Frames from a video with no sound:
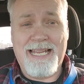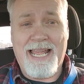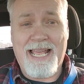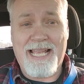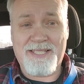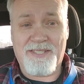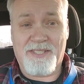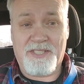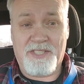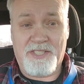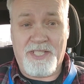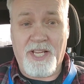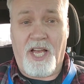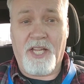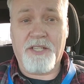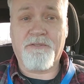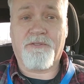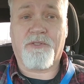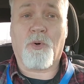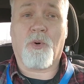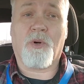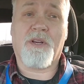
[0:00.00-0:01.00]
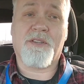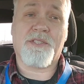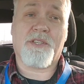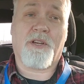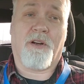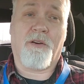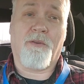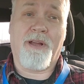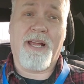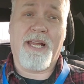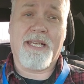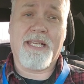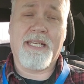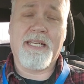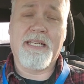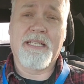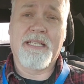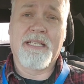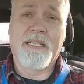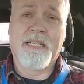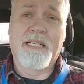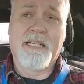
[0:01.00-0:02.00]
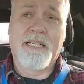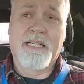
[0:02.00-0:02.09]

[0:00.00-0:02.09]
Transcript: has done for us already,